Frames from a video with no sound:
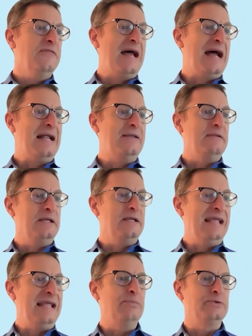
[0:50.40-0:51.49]
That
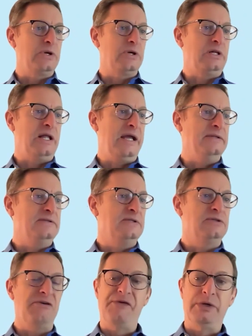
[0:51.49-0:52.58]
enables our clients
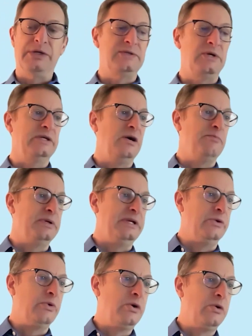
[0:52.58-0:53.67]
to focus on company
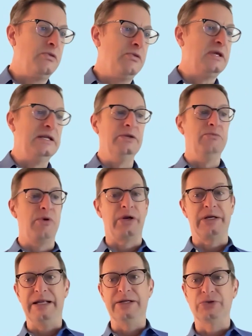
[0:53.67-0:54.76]
growth and new
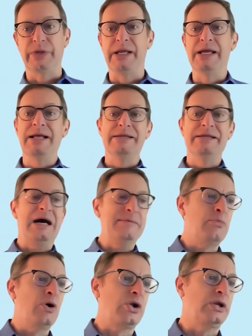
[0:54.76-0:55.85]
market entry, not
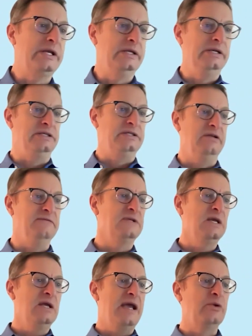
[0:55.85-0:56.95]
marketing initiatives,
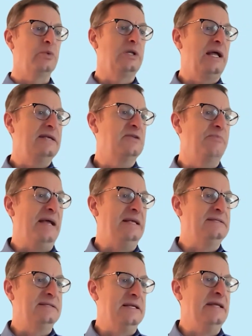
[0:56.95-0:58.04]
and realize the
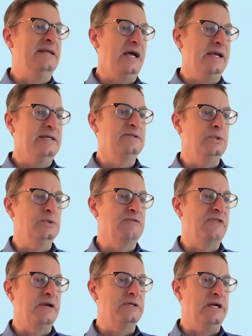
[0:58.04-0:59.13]
best and highest use
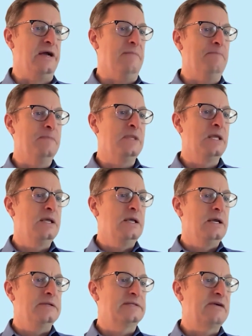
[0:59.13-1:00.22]
of their time.
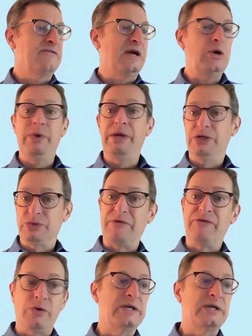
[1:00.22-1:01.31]
Discover how we can
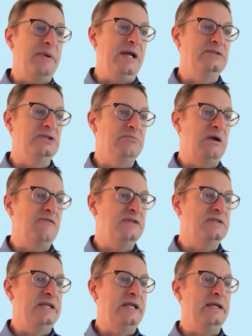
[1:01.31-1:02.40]
drive your expansion by
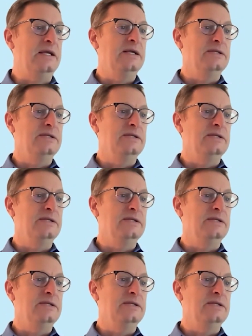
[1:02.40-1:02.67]
visiting